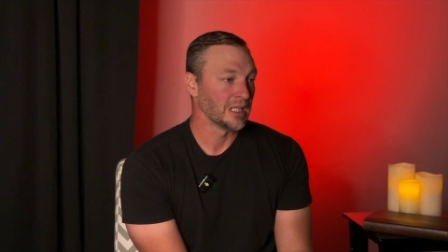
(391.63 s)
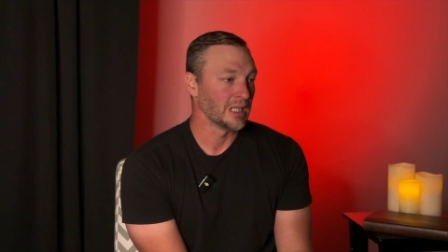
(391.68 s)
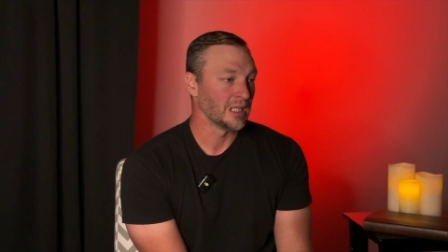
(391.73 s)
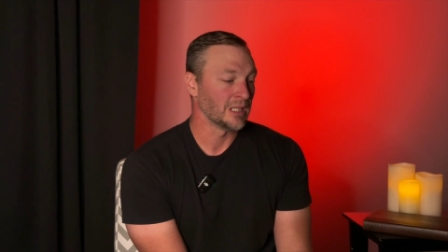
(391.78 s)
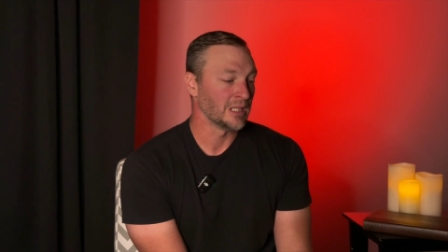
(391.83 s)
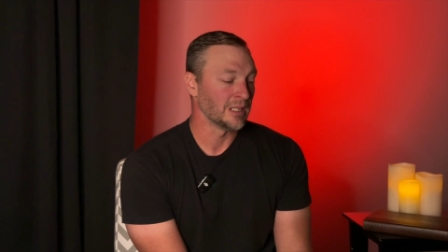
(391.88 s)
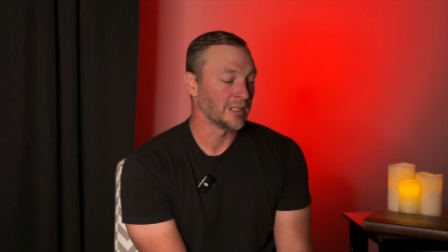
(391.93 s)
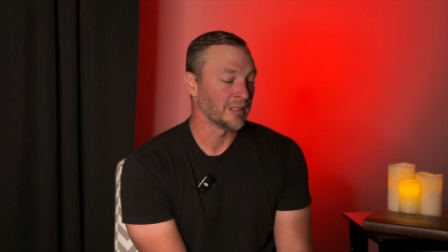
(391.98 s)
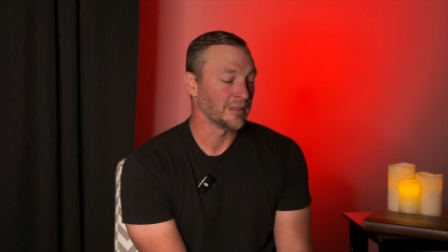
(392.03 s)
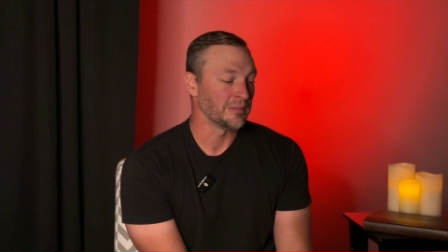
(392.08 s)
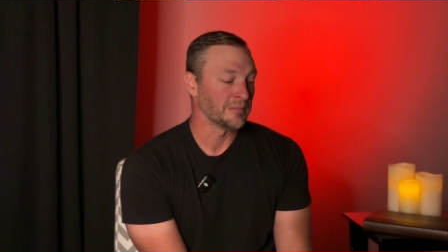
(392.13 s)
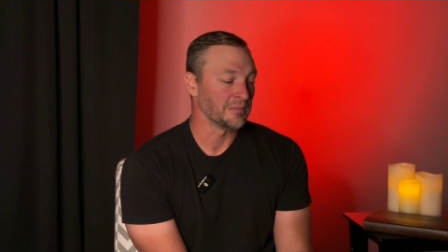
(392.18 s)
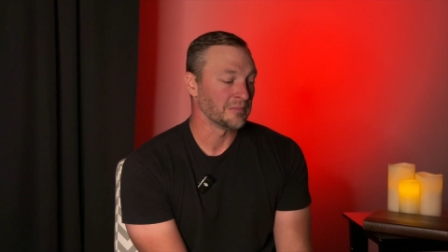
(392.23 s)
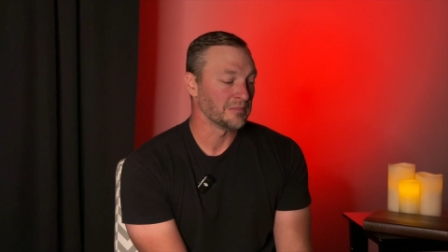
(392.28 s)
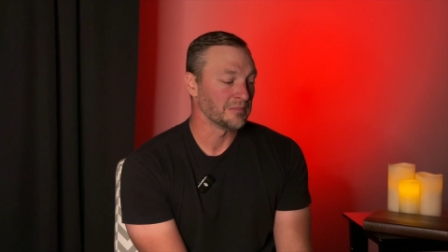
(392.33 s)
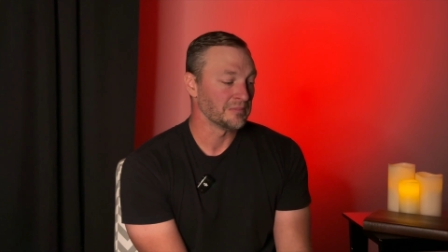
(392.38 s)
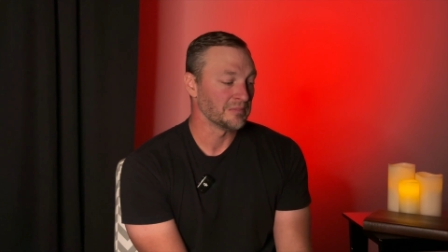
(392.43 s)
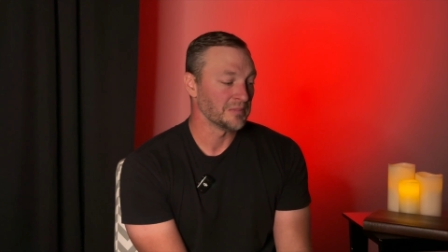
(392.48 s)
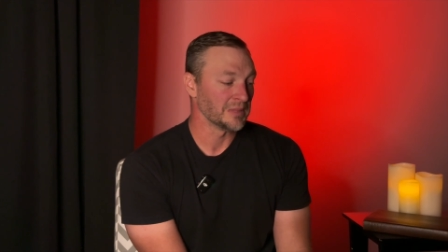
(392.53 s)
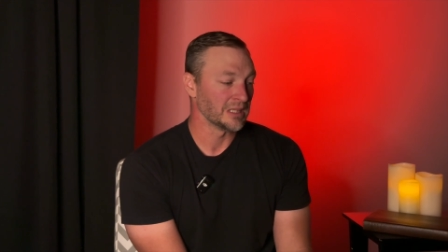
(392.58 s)

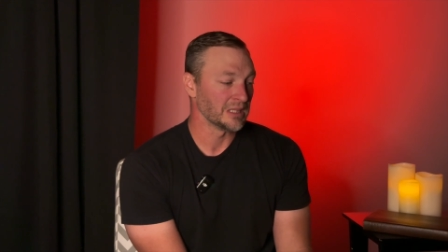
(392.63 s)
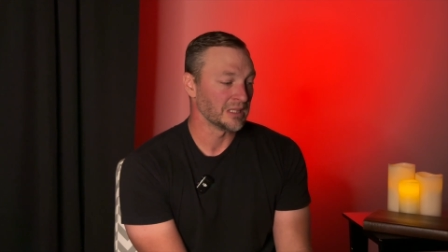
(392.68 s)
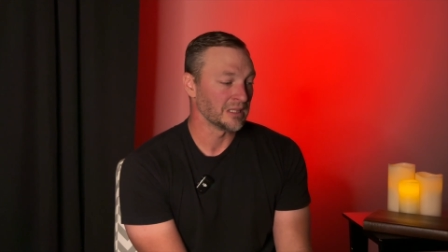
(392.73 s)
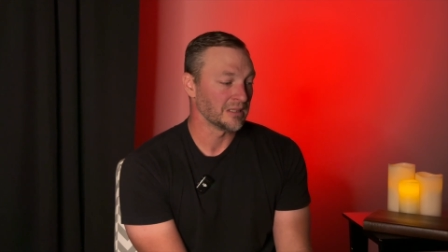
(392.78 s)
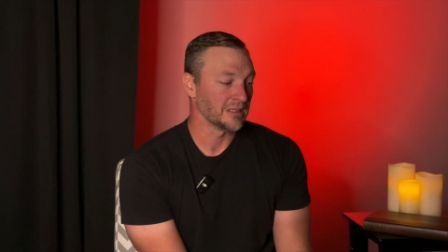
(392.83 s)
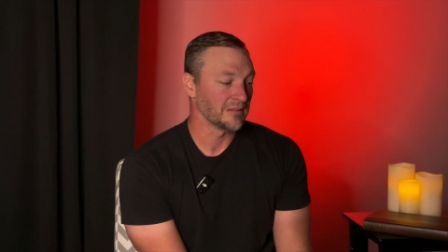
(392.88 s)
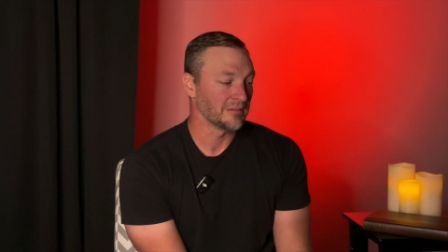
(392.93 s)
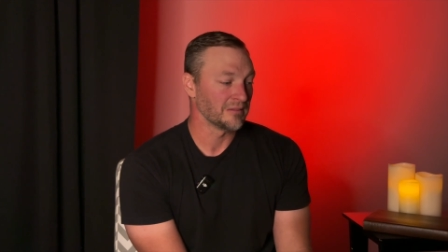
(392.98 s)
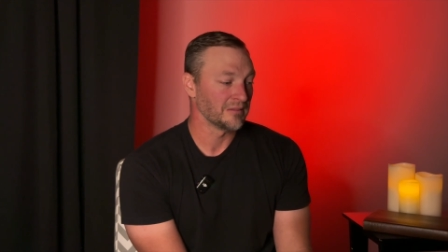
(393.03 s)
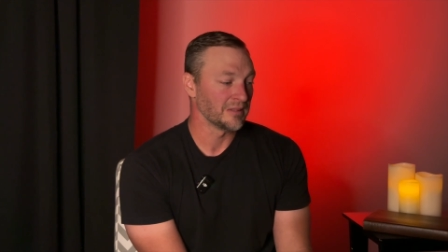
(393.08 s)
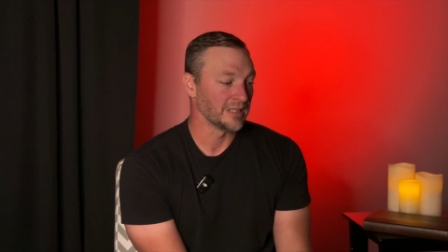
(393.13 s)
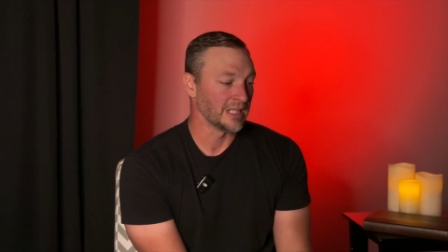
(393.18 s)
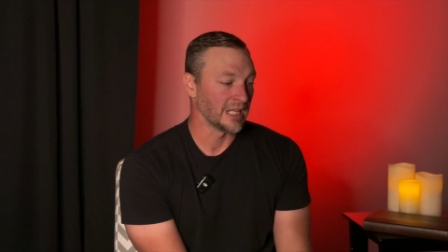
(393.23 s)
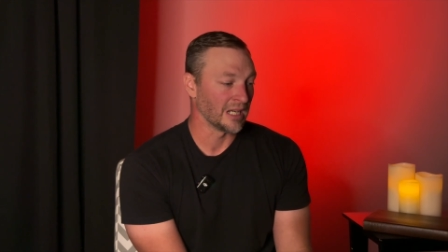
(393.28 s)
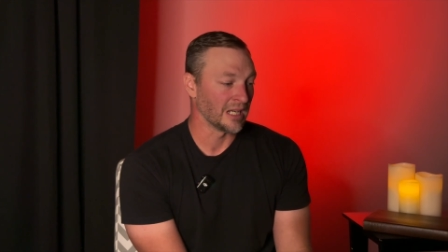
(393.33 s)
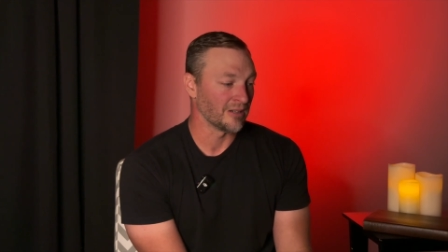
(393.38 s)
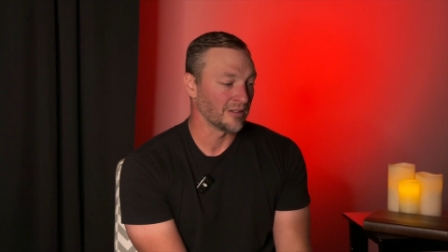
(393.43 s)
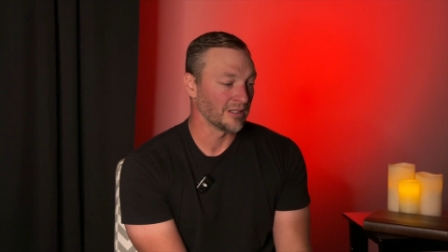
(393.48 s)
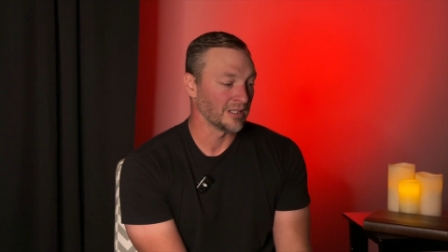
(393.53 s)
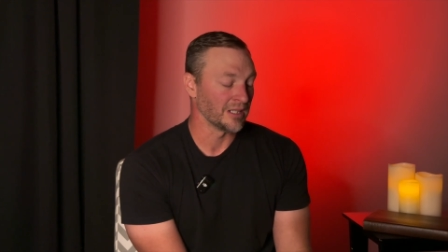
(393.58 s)

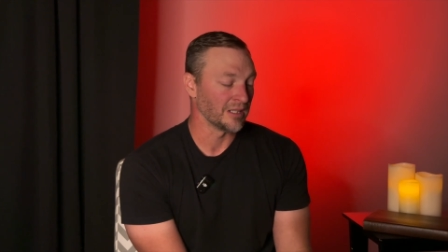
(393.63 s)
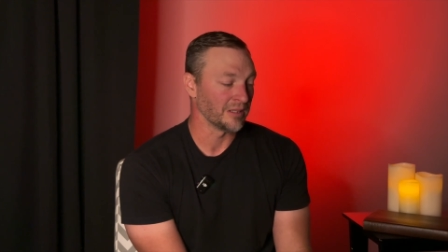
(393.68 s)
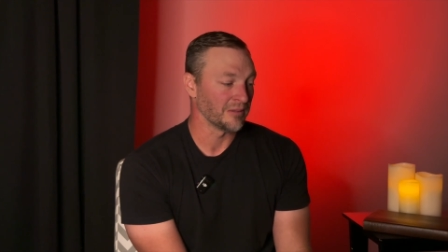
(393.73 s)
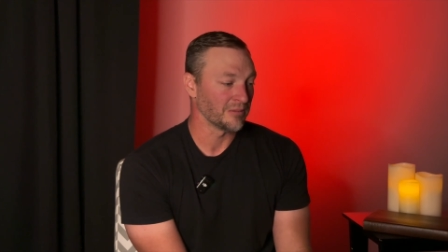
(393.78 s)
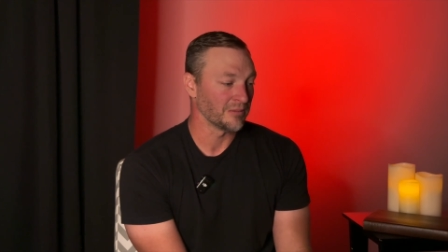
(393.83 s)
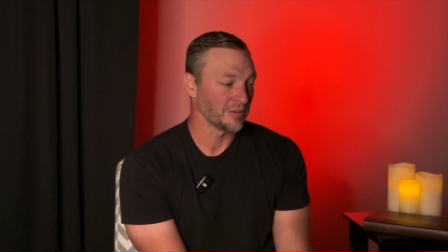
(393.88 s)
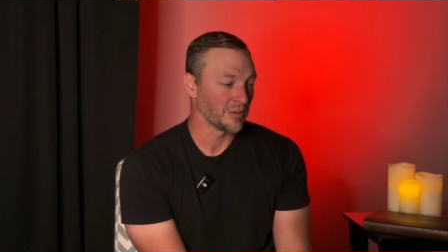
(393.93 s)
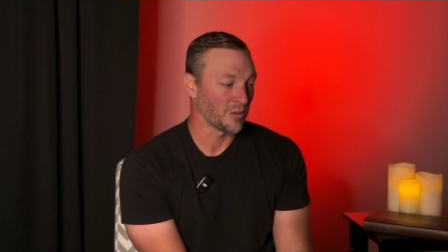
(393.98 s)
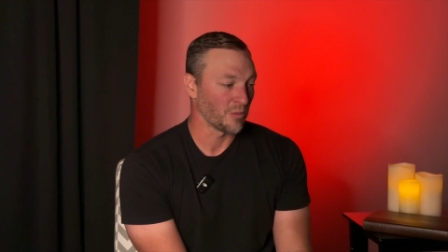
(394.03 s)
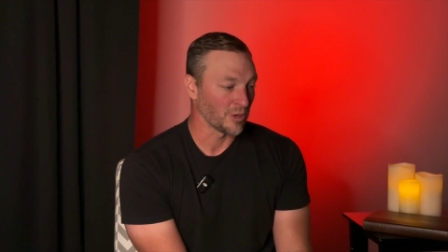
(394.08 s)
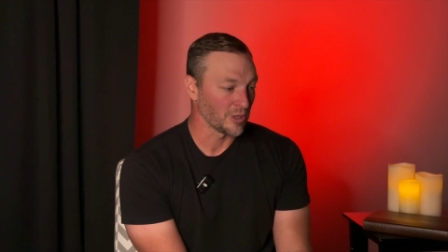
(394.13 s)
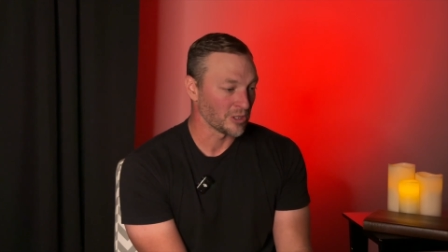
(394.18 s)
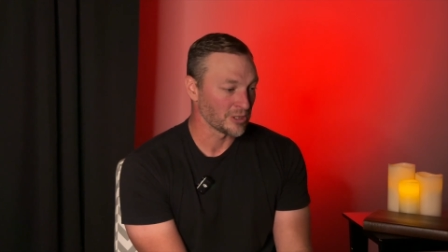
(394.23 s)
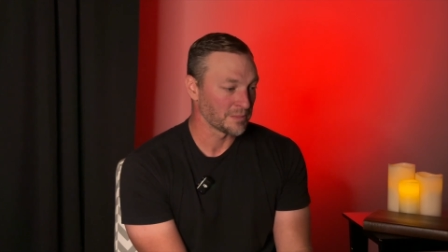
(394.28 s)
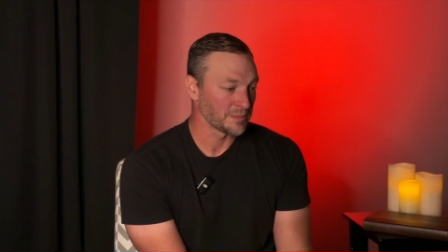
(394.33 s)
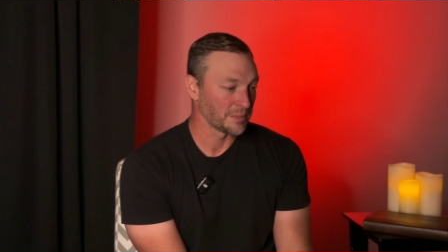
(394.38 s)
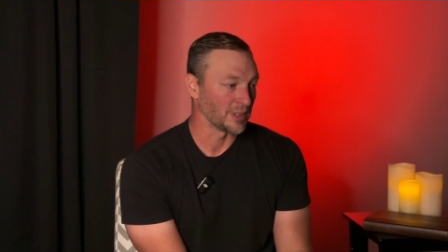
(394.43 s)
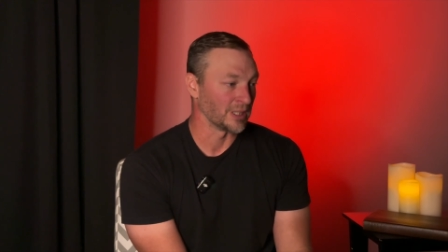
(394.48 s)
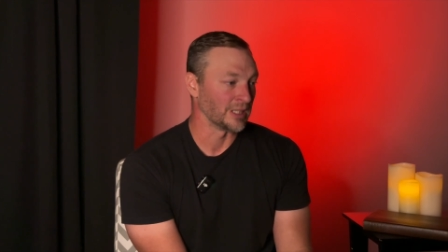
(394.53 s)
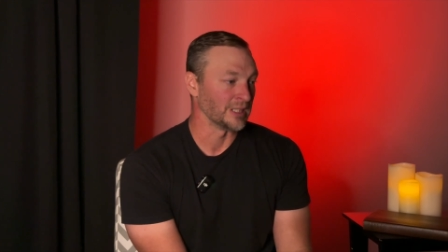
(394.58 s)
now in a worse
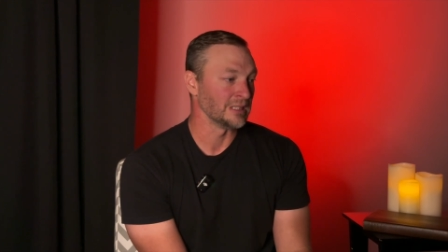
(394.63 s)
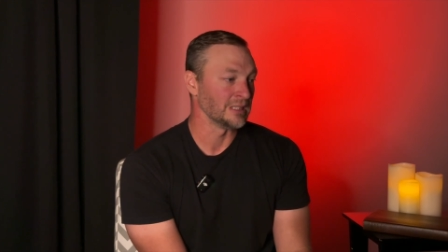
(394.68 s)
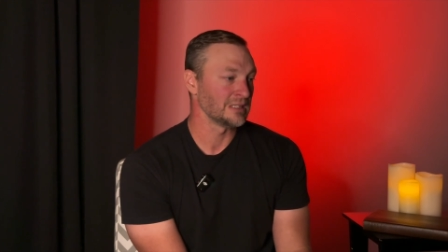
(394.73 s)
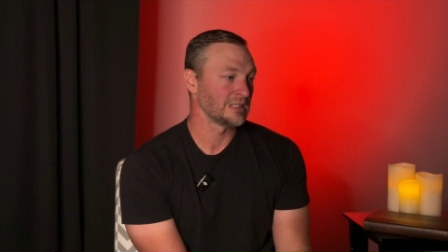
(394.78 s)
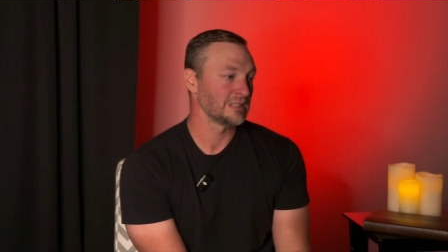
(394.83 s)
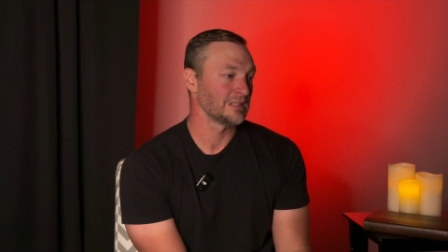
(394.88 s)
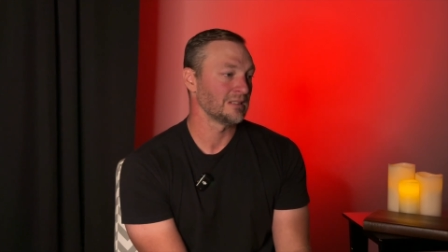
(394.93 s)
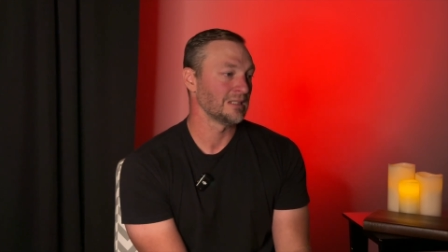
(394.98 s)
place.